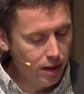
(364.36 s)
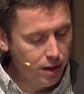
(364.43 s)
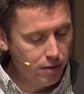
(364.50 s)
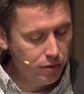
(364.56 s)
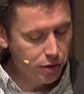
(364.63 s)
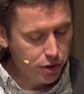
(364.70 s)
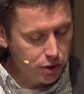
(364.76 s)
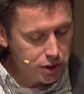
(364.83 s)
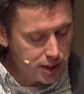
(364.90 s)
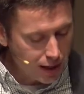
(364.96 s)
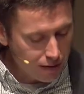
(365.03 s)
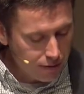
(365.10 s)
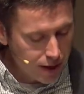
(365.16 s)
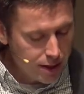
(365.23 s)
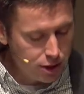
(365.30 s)
for your
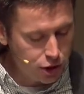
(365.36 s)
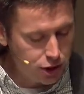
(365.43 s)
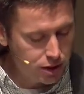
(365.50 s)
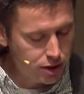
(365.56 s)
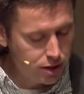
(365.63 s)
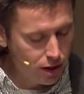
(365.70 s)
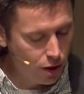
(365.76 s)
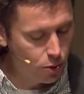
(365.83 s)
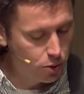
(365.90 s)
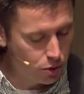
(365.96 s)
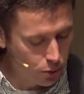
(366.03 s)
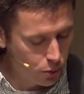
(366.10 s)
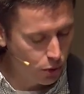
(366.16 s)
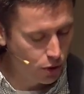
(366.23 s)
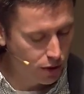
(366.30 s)
salvation, O
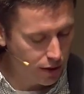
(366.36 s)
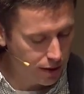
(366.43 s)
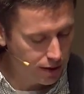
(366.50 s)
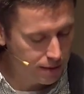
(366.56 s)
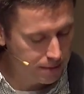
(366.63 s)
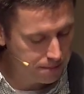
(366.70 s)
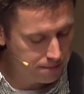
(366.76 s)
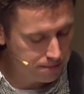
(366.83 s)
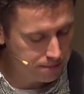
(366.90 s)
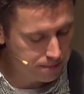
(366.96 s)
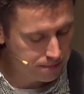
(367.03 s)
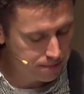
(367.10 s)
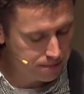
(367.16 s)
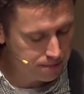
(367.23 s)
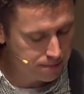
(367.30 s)
Lord.
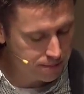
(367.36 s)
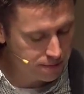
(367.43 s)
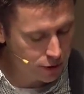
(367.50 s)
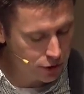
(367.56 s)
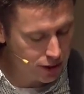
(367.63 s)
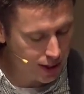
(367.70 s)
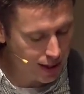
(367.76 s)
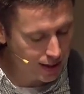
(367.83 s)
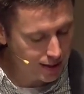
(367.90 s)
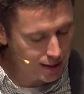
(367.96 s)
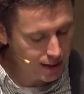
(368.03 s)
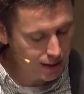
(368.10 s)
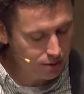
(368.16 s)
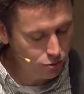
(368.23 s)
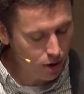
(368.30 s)
Verse
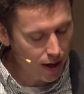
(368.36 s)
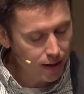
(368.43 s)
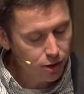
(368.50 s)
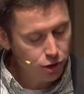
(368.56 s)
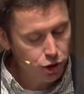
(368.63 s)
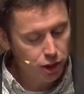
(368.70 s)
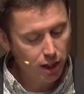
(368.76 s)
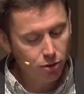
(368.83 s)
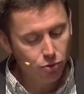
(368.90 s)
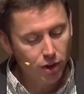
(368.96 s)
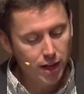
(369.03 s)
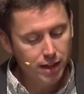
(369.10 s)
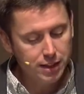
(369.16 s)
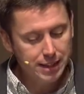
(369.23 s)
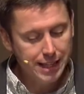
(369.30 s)
19, raiders shall
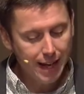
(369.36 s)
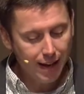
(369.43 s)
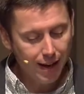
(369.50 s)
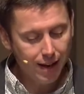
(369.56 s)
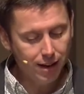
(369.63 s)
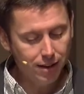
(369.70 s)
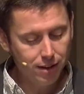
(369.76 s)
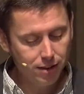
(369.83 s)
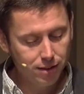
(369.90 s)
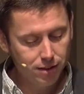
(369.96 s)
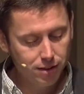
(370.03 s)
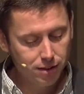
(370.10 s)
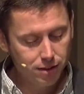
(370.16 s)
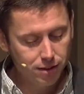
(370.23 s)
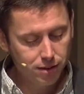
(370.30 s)
raid Gad,
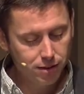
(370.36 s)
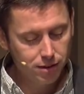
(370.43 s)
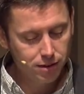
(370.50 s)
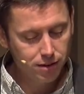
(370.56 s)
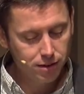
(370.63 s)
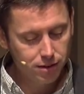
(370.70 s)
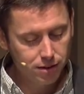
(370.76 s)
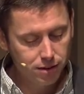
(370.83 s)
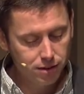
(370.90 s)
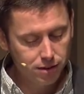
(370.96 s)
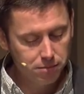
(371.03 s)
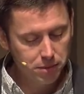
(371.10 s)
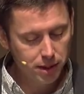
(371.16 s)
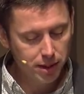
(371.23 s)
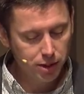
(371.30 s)

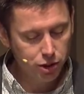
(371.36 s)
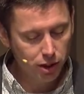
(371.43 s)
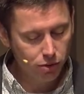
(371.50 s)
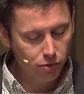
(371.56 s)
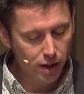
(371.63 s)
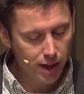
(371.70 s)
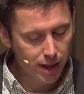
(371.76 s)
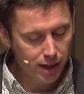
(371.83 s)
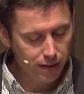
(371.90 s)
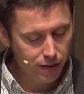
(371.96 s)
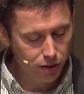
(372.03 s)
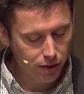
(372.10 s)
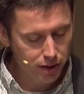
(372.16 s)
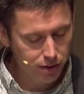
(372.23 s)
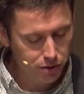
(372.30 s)
but he shall raid at
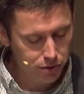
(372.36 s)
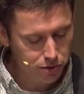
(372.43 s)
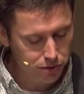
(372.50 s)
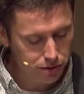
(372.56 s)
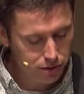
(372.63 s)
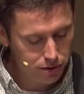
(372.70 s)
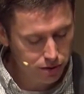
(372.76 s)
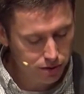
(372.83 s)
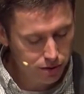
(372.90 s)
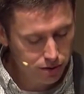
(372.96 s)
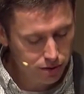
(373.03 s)
their heels.